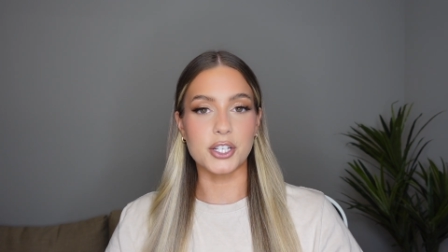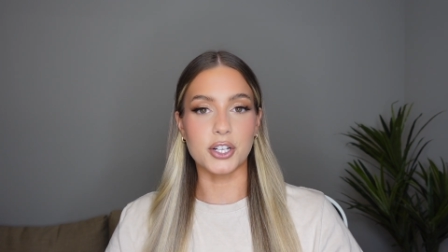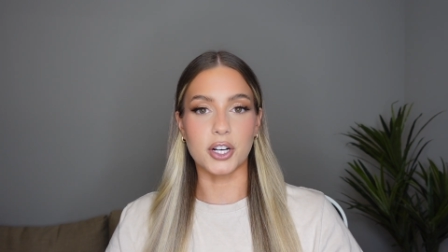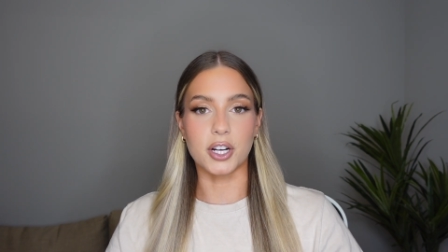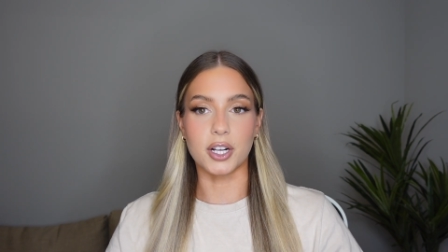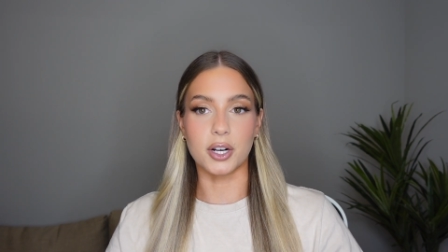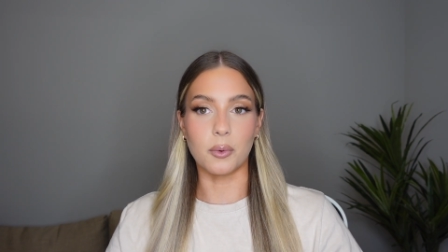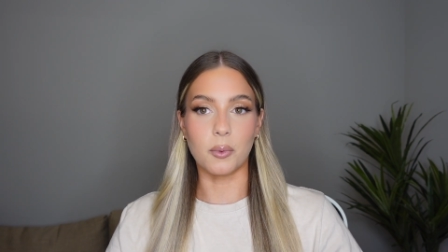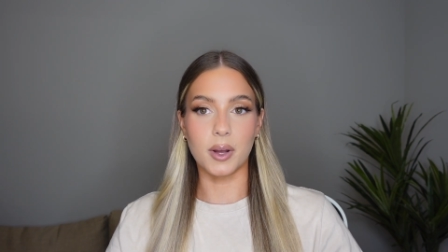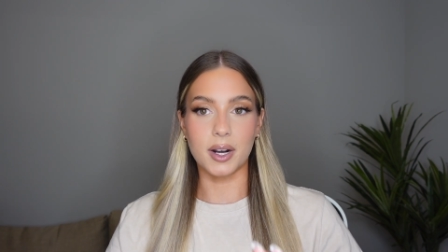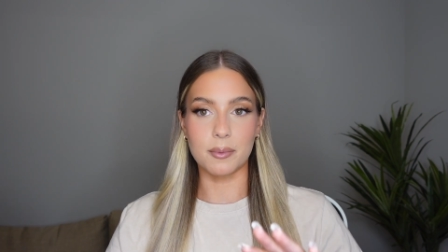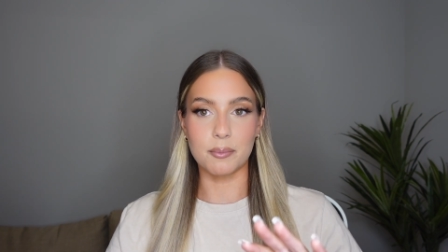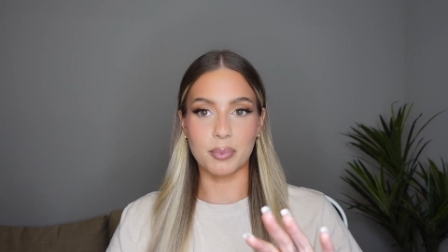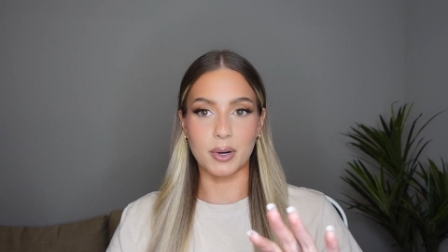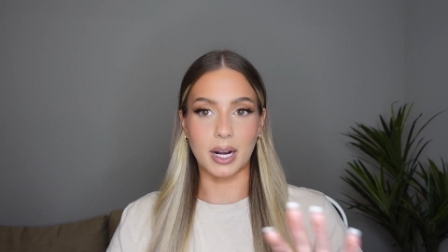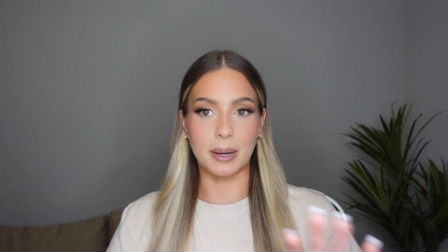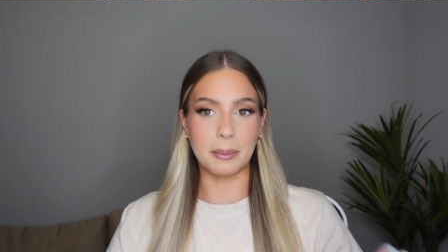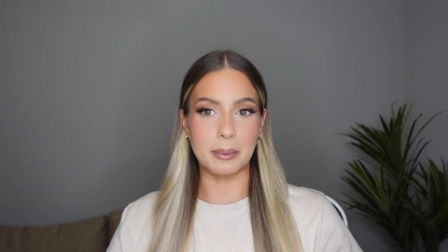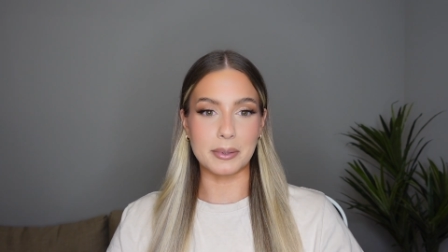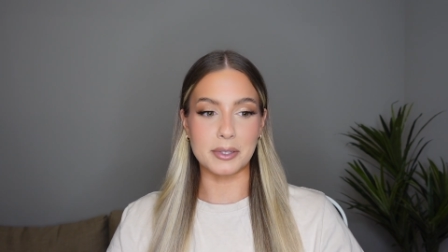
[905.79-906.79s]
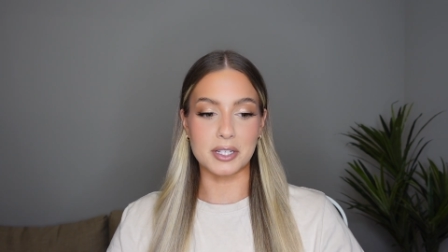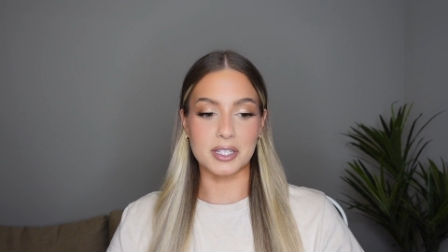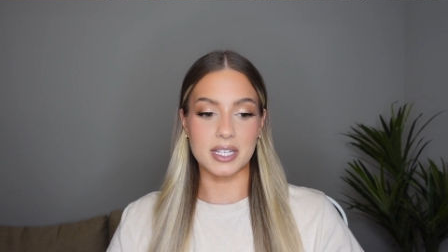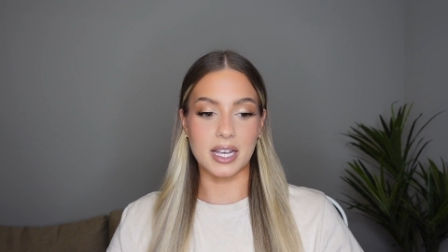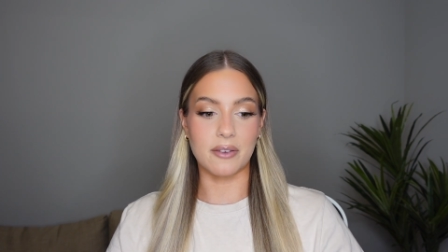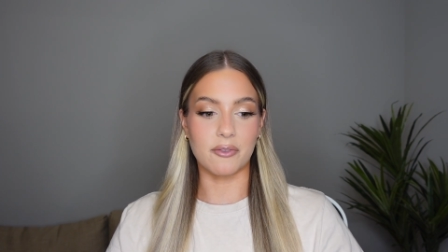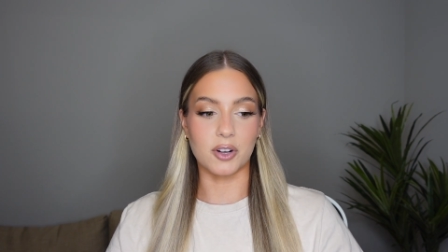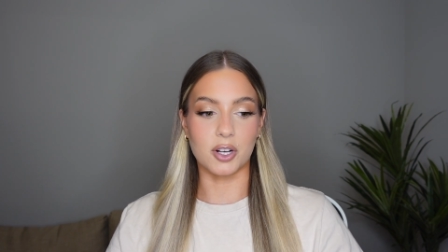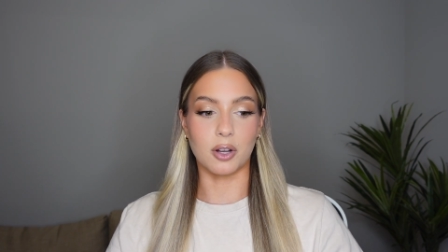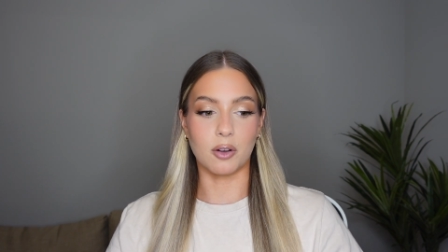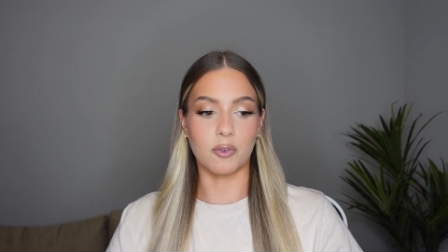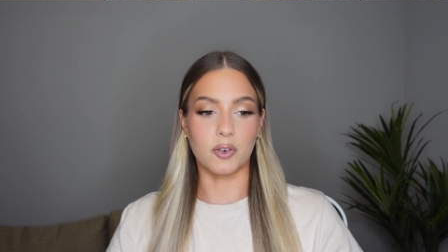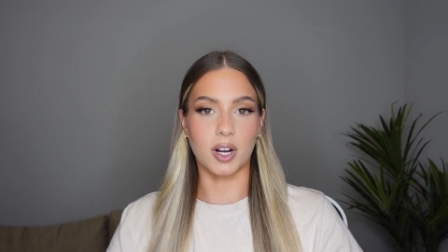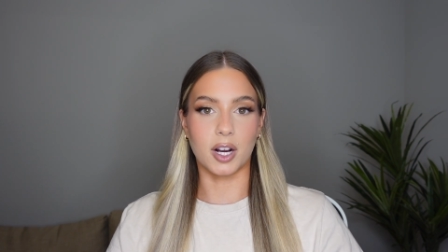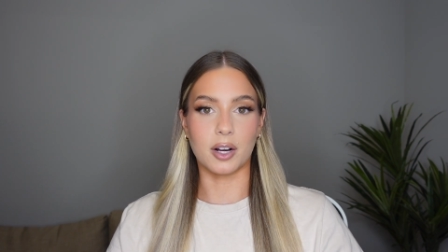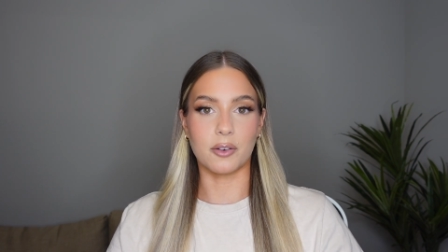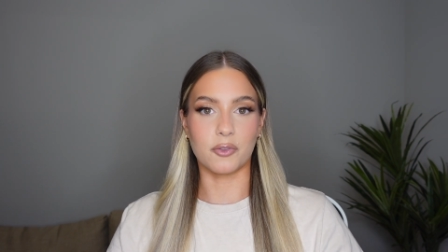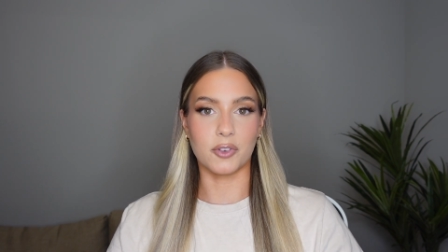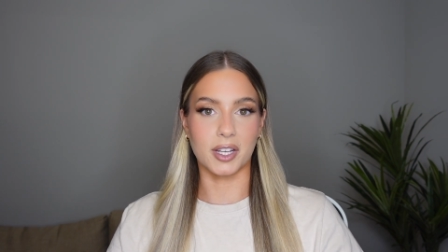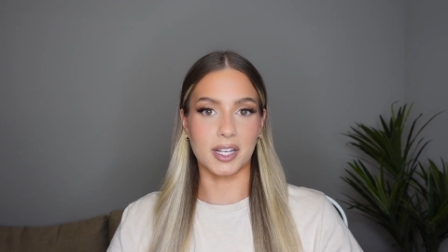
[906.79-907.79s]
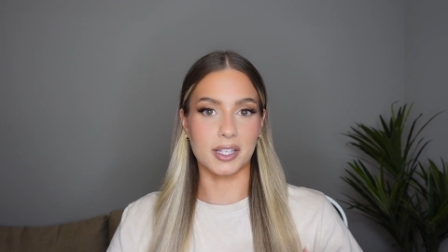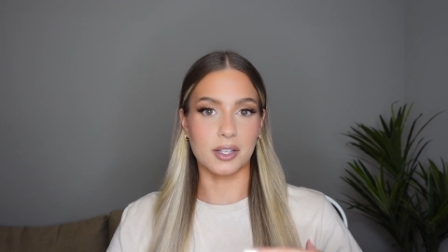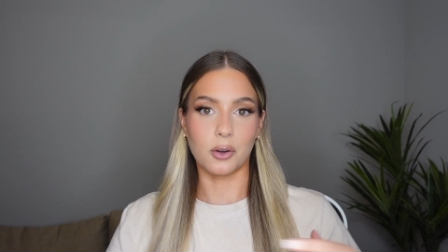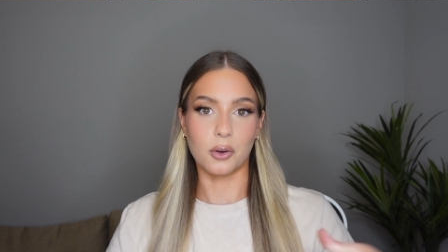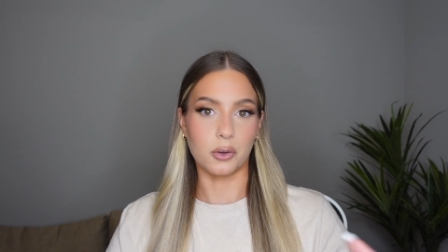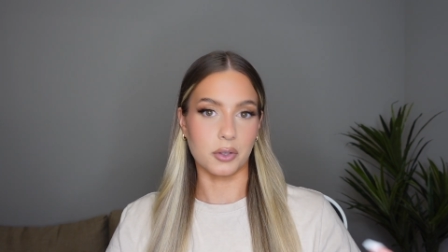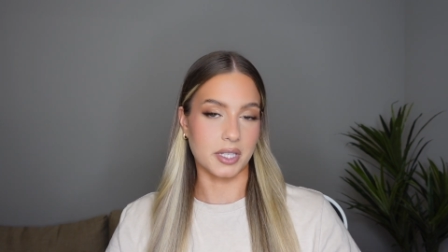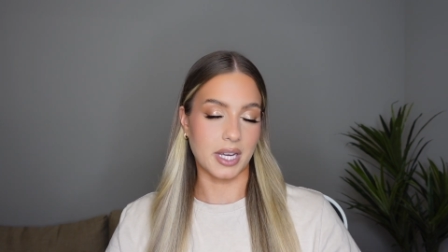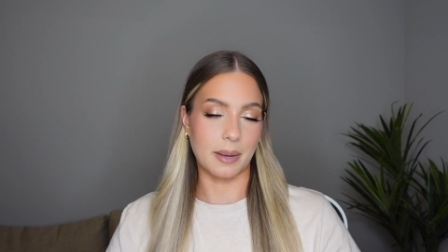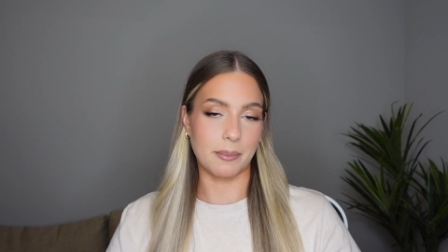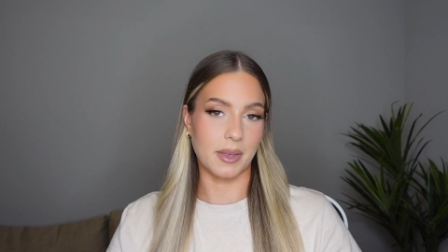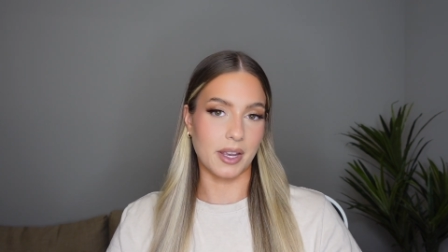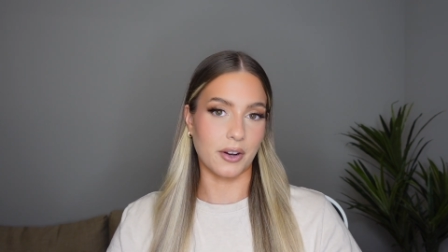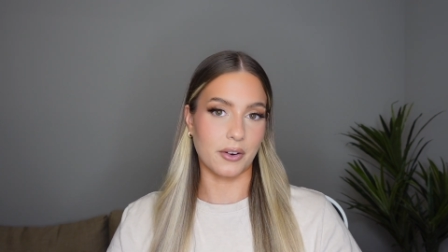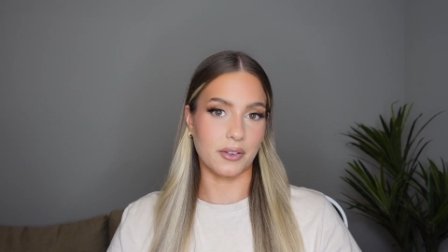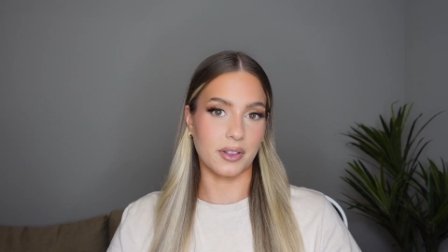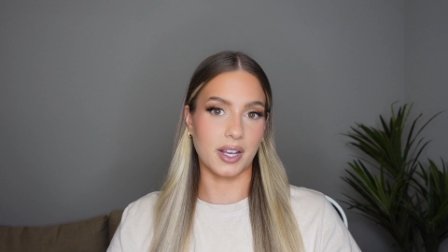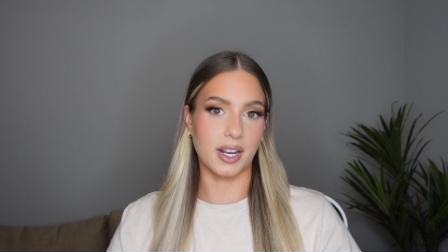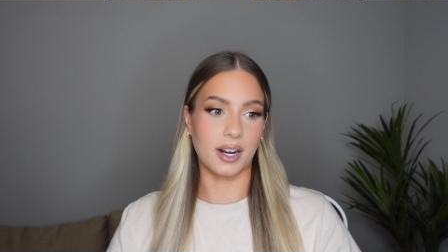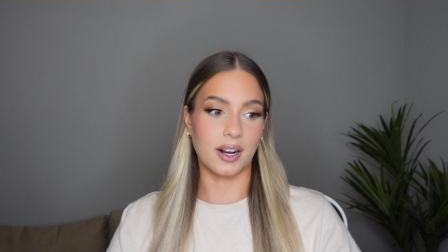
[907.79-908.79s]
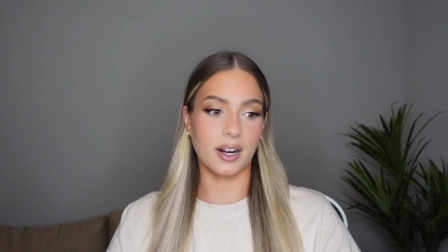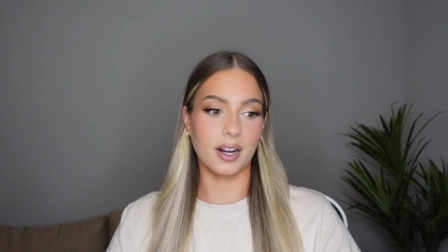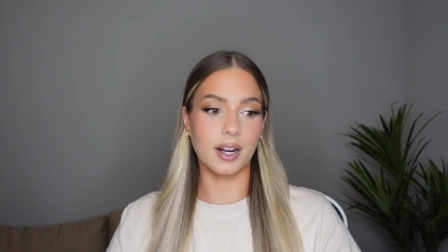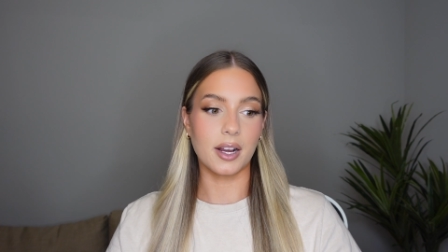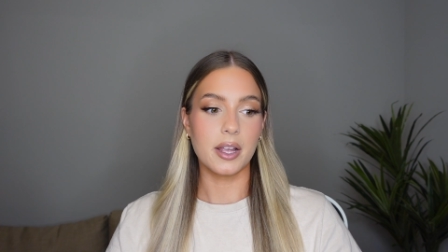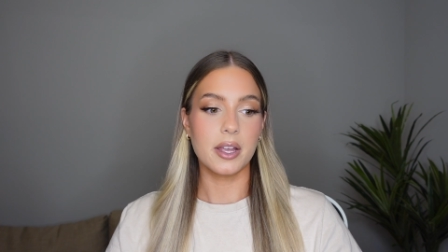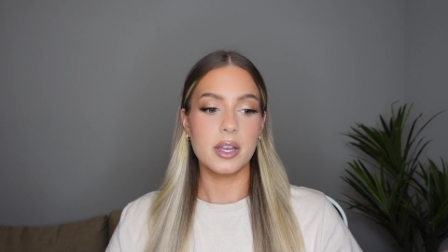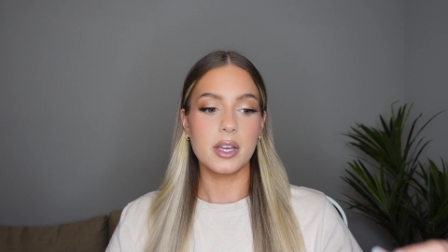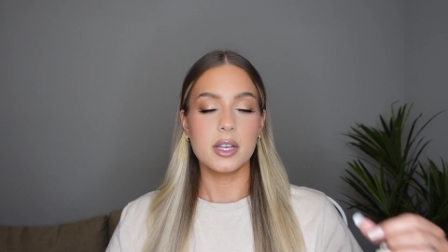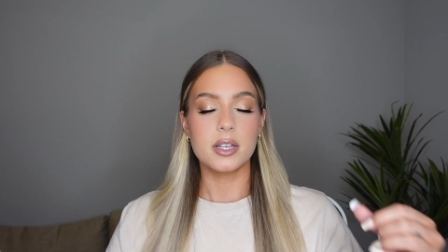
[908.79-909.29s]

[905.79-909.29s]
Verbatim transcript: you're gonna wanna probably just have a golf cart for like the whole time that you're there.